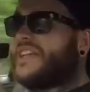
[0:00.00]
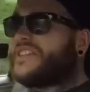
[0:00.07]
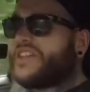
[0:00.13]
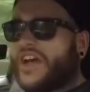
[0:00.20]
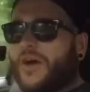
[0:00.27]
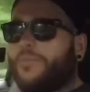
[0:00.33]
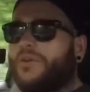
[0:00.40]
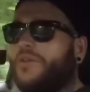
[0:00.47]
here's a
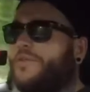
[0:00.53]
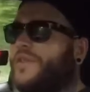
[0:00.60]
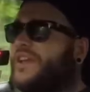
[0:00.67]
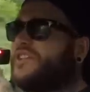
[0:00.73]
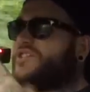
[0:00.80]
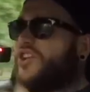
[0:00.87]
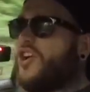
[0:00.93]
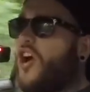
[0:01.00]
couple of
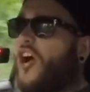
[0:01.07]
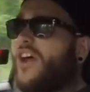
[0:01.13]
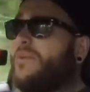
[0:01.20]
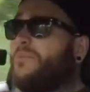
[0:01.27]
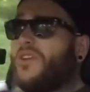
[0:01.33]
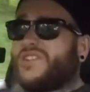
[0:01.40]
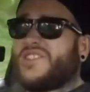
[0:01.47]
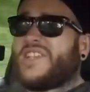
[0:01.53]
things that I
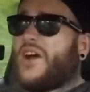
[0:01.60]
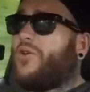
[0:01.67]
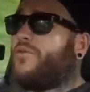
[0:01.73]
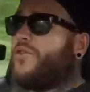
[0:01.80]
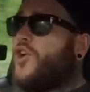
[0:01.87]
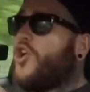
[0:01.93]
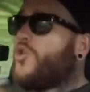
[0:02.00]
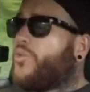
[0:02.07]
myself
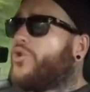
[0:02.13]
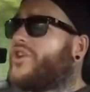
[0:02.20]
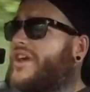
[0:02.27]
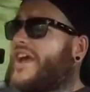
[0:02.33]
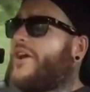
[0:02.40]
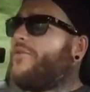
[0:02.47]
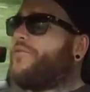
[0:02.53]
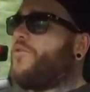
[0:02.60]
would look
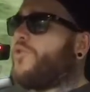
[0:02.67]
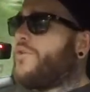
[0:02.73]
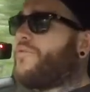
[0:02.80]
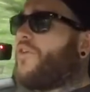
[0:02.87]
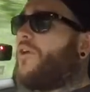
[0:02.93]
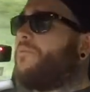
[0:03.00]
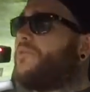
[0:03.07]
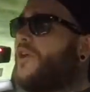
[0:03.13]
out for if
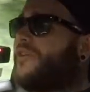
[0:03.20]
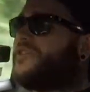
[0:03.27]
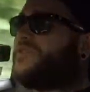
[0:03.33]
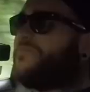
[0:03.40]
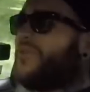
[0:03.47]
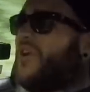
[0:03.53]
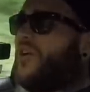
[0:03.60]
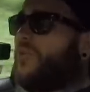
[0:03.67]
I'm going to
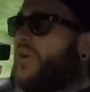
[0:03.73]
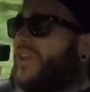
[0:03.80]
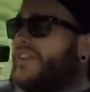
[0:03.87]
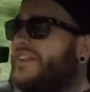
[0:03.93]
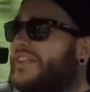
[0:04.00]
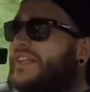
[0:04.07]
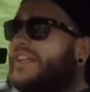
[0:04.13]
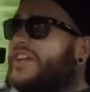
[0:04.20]
buy one.
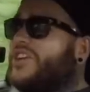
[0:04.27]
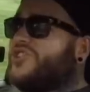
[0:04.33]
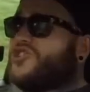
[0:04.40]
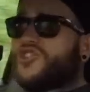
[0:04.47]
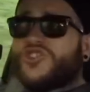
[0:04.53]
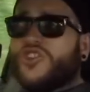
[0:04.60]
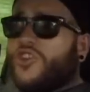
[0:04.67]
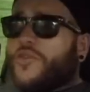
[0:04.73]

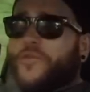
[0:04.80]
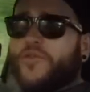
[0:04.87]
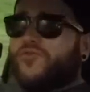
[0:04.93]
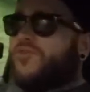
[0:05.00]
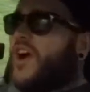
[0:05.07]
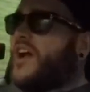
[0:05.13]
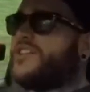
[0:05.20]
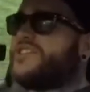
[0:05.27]
Just look for
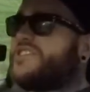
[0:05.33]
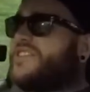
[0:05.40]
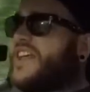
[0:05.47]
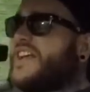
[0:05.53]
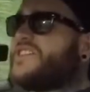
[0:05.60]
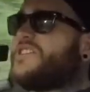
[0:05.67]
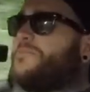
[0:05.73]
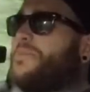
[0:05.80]
rust.
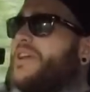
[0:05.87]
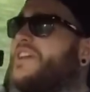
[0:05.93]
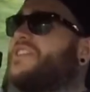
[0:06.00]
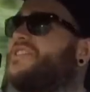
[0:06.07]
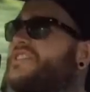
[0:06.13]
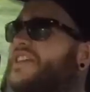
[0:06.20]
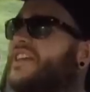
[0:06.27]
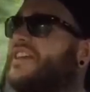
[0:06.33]
That's the
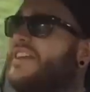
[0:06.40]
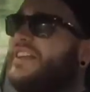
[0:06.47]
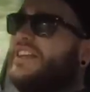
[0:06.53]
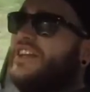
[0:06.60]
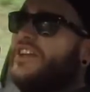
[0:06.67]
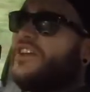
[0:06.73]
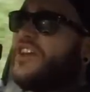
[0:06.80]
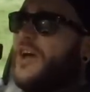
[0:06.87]
biggest thing.
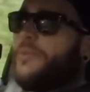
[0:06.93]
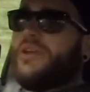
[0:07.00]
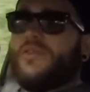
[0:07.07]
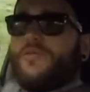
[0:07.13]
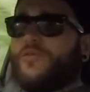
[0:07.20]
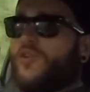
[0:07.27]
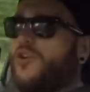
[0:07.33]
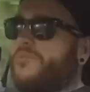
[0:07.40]
Coming
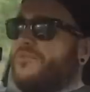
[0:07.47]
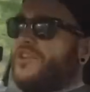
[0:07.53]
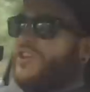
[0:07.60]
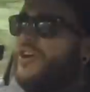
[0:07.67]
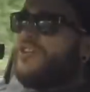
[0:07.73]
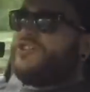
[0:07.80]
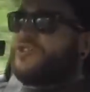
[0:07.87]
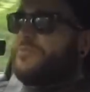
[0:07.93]
from, you
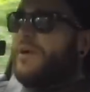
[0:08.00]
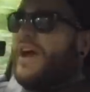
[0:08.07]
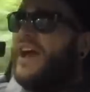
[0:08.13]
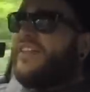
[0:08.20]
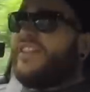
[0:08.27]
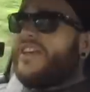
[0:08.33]
know, Japan,